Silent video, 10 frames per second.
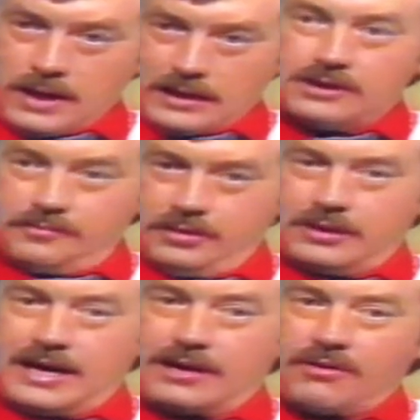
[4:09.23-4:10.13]
Well, to
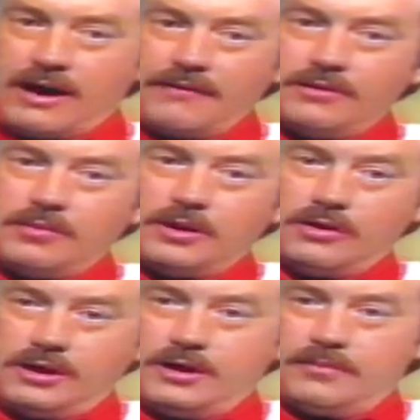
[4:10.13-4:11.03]
build that craft you'd be
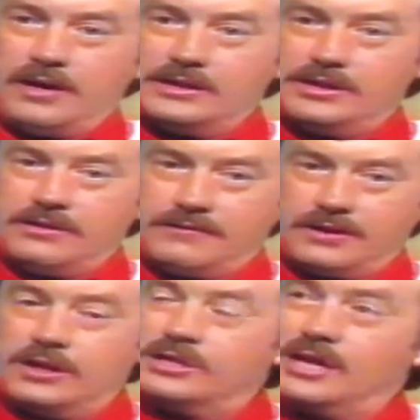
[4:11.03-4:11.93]
looking at a budget of
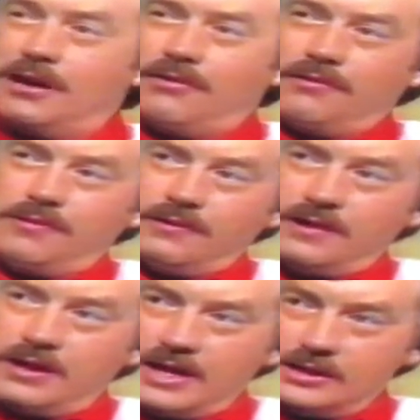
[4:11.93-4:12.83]
at least
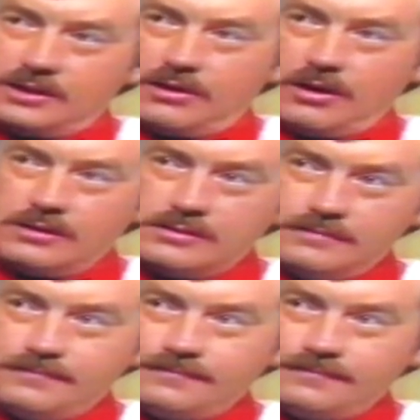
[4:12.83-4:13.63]
$150,000.